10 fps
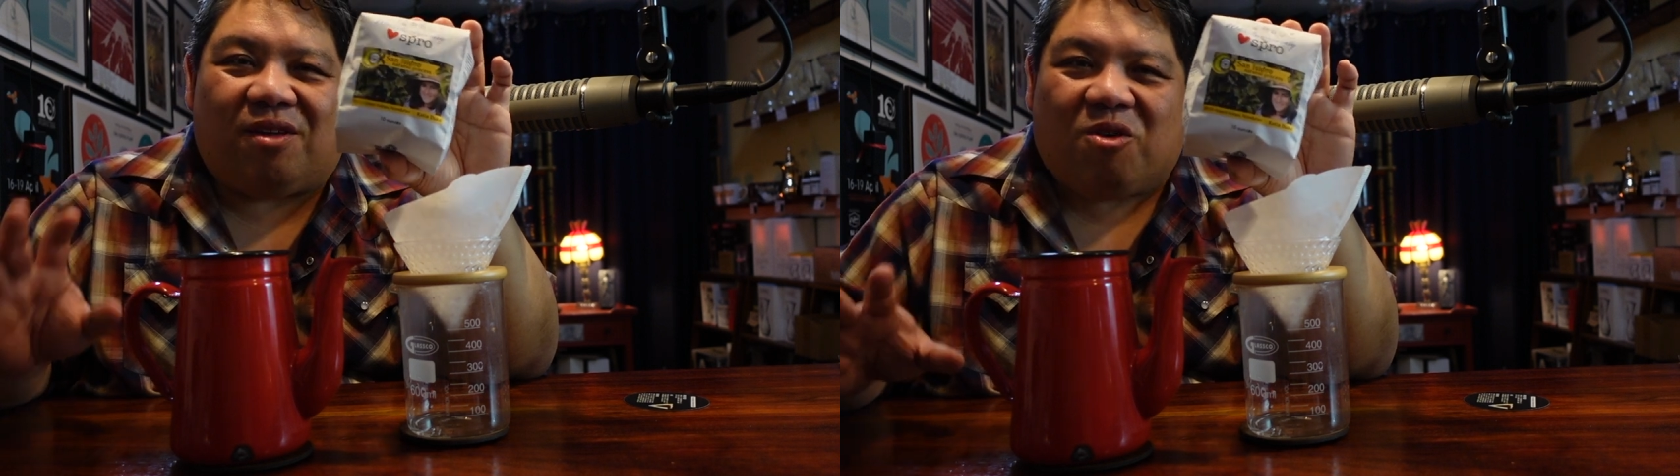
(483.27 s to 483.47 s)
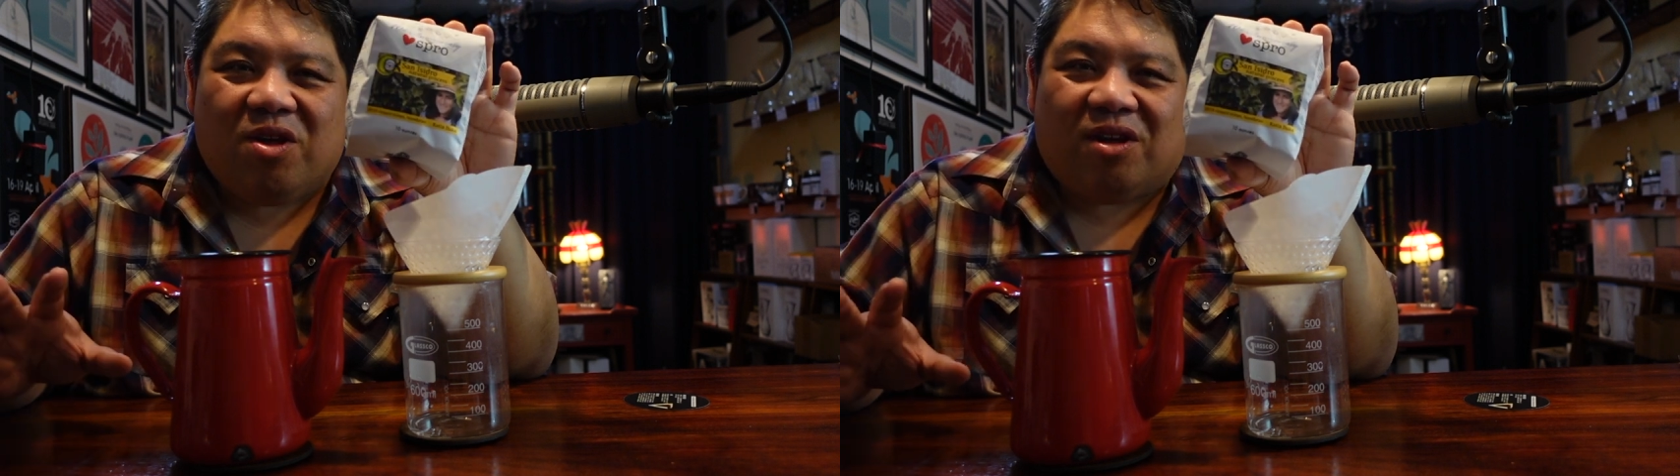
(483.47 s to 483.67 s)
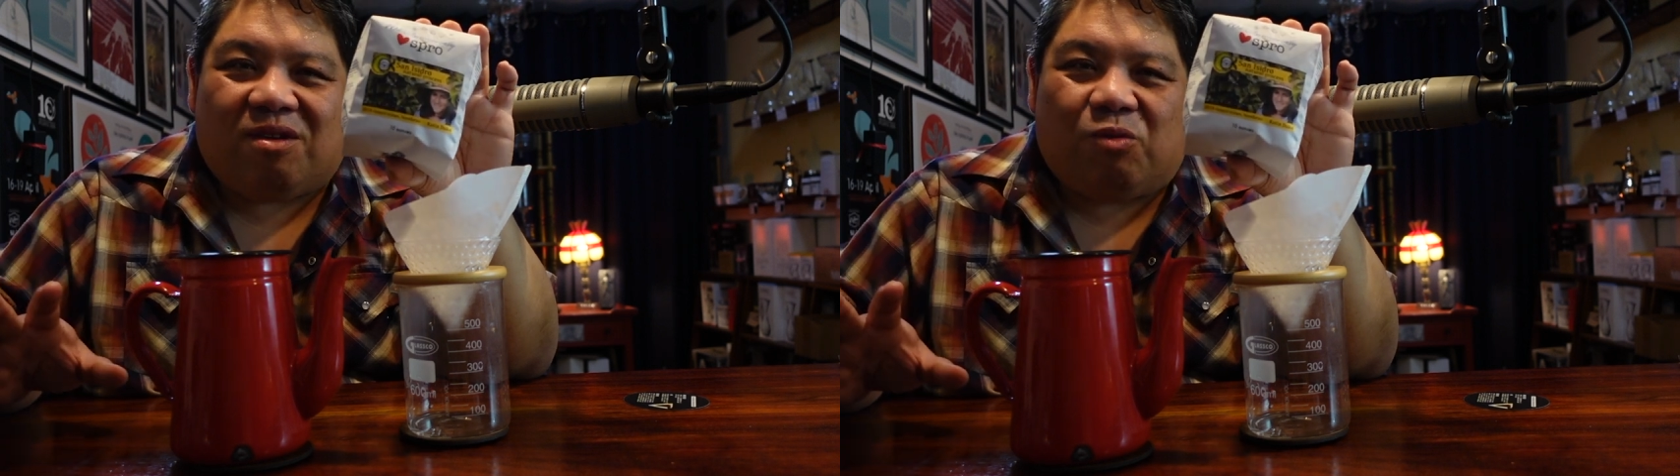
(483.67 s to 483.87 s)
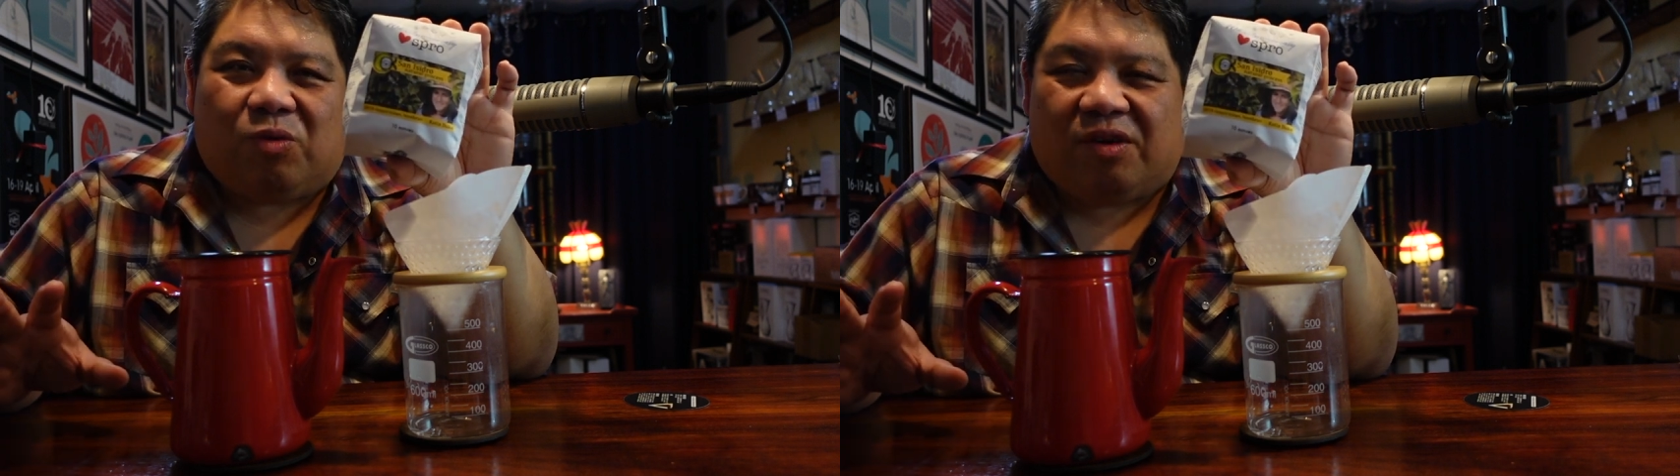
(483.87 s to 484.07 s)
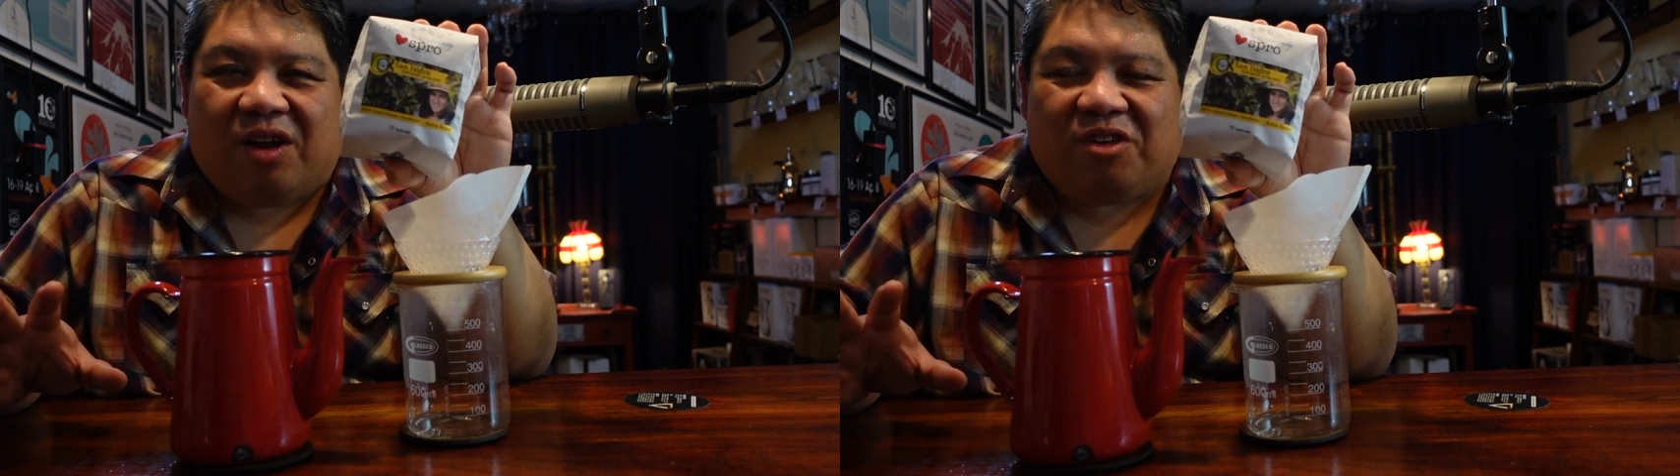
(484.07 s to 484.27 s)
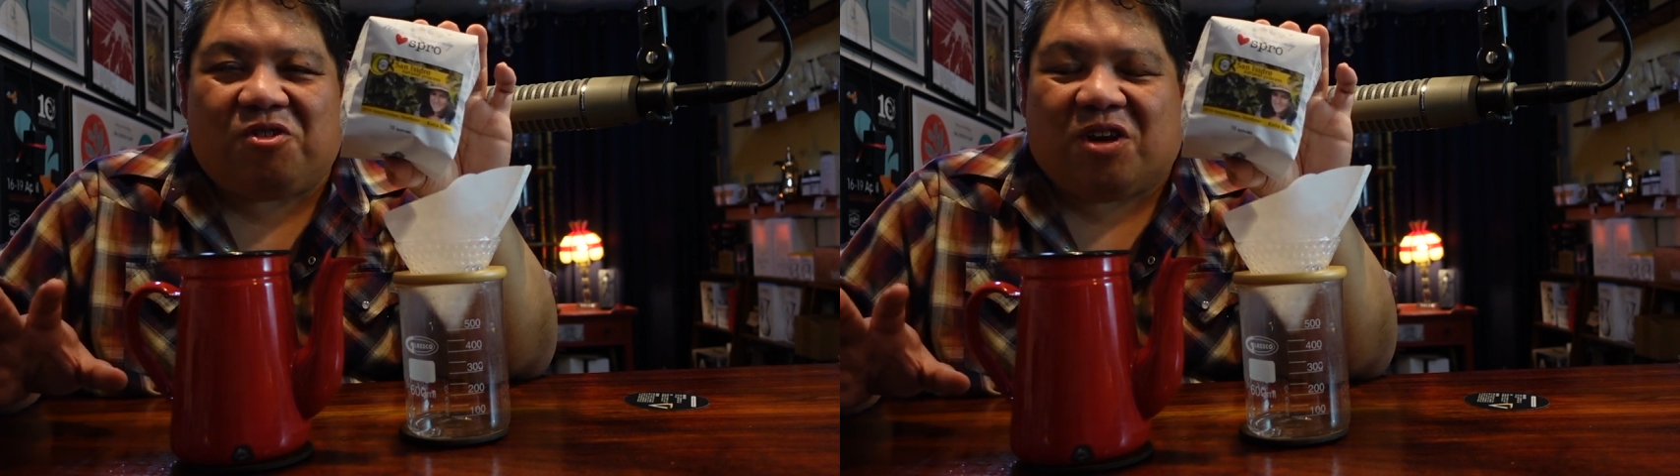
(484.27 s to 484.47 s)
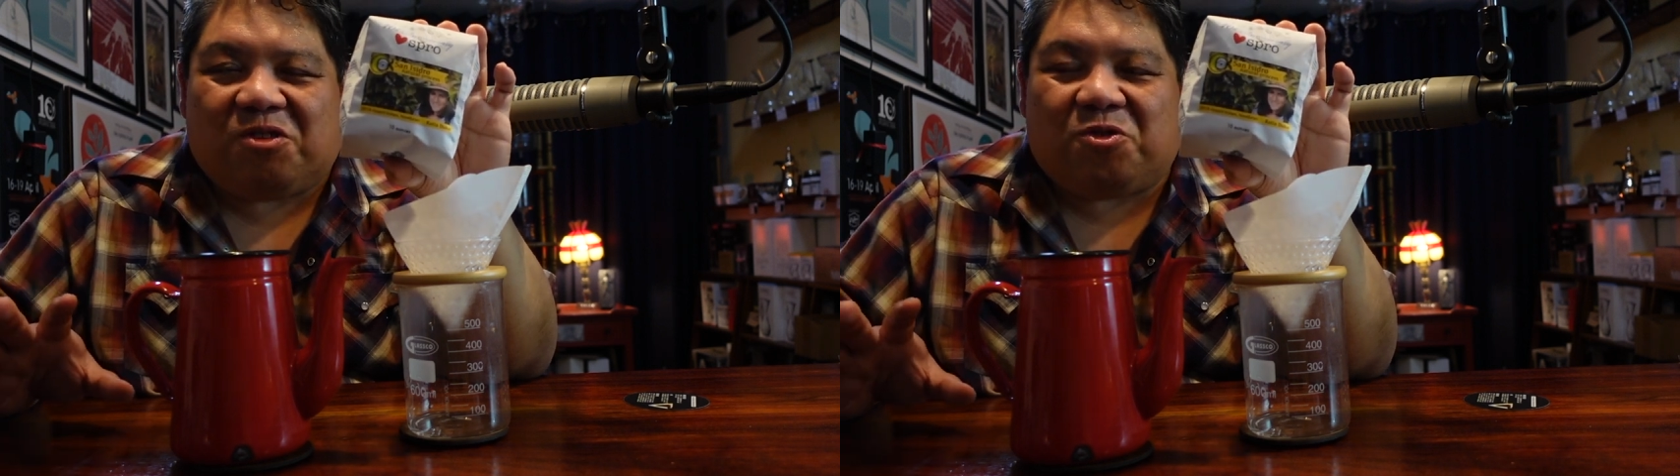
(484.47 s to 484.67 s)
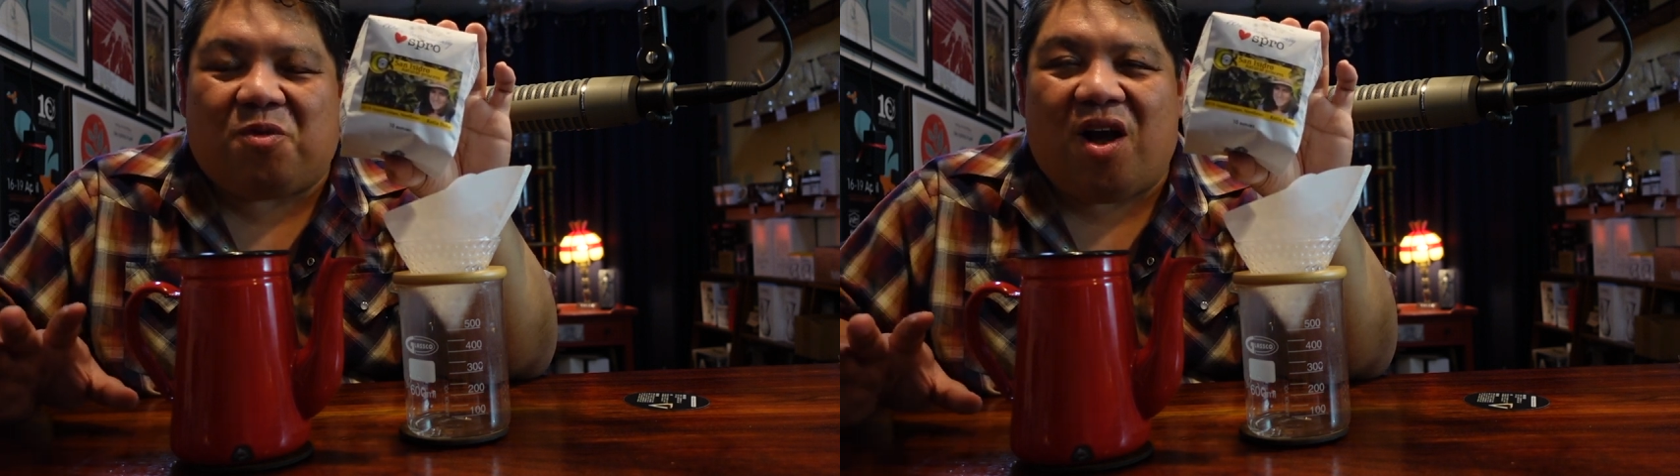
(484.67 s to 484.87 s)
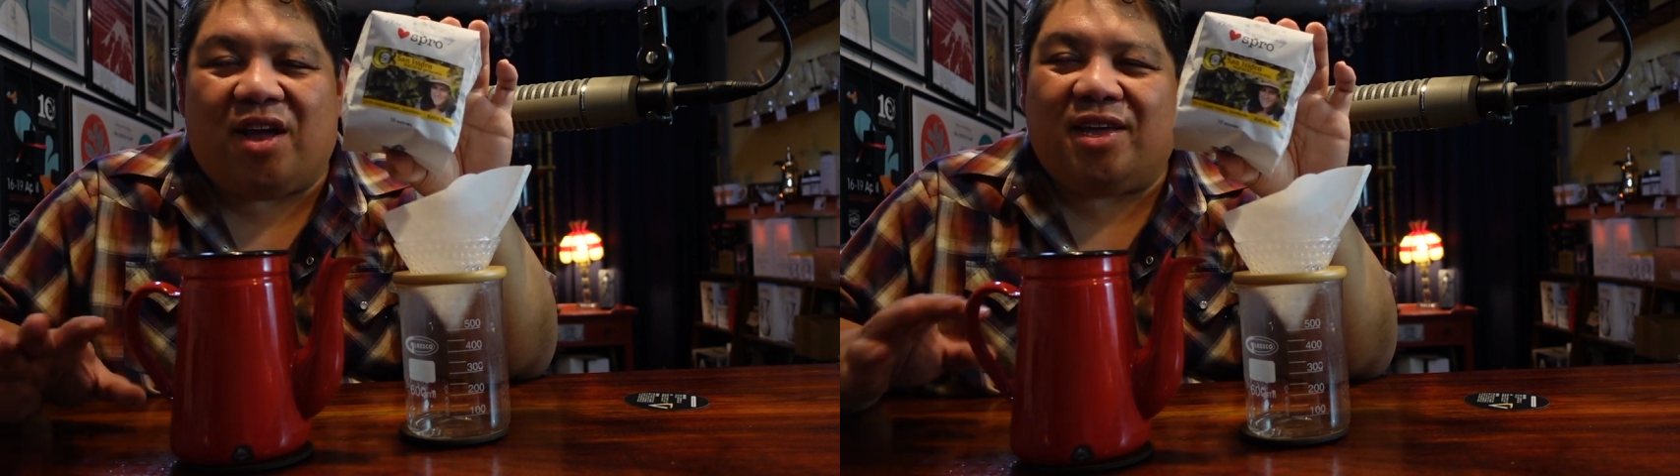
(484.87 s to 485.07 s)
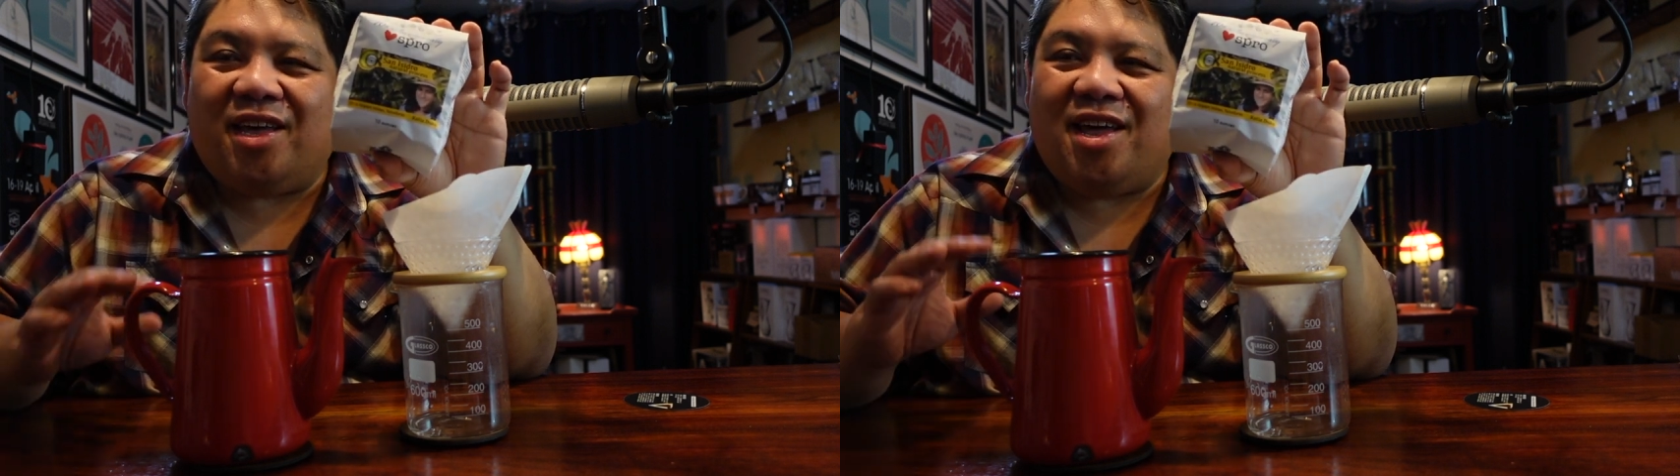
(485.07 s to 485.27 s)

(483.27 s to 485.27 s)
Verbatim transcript: they're growing natural catuai,